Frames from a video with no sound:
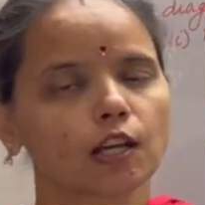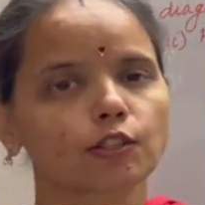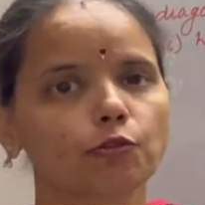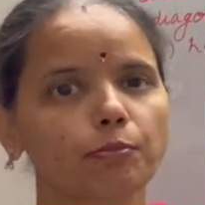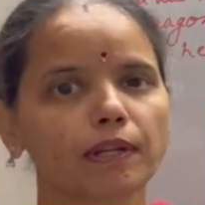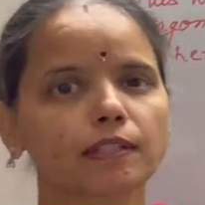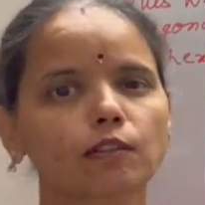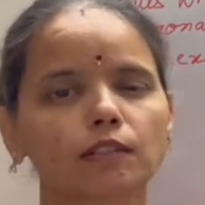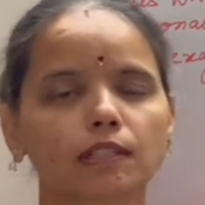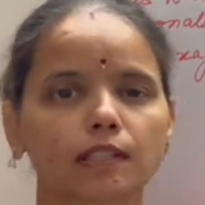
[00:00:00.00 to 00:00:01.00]
So based
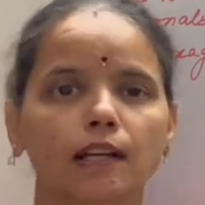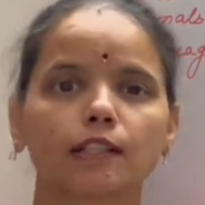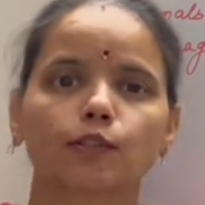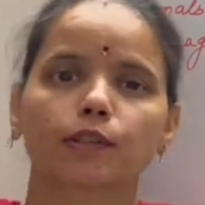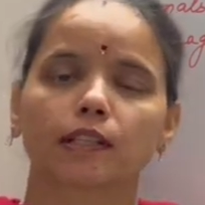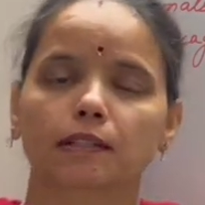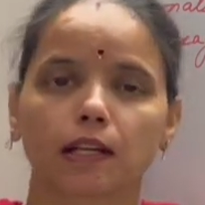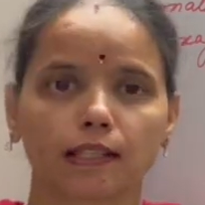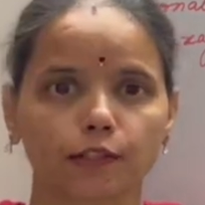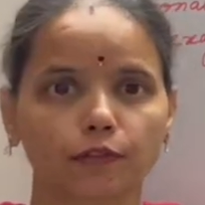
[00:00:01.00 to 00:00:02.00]
on the sides you can
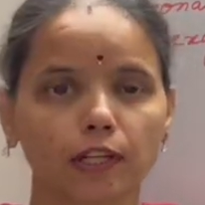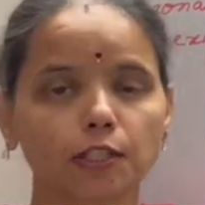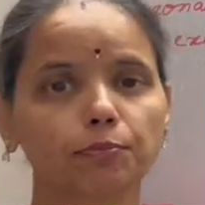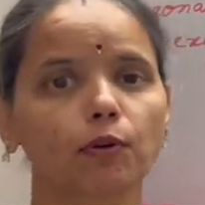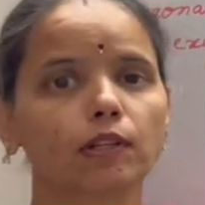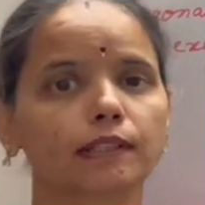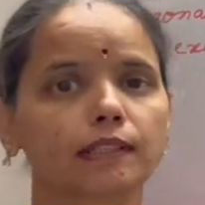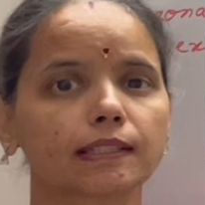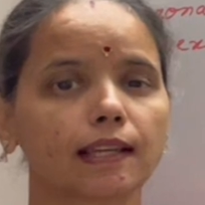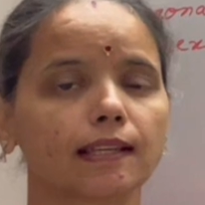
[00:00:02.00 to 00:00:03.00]
classify the
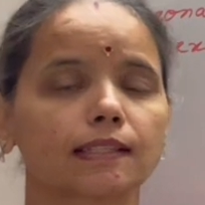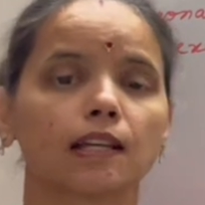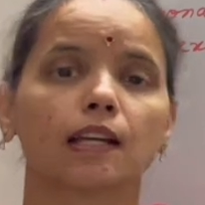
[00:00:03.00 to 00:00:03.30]
polygons as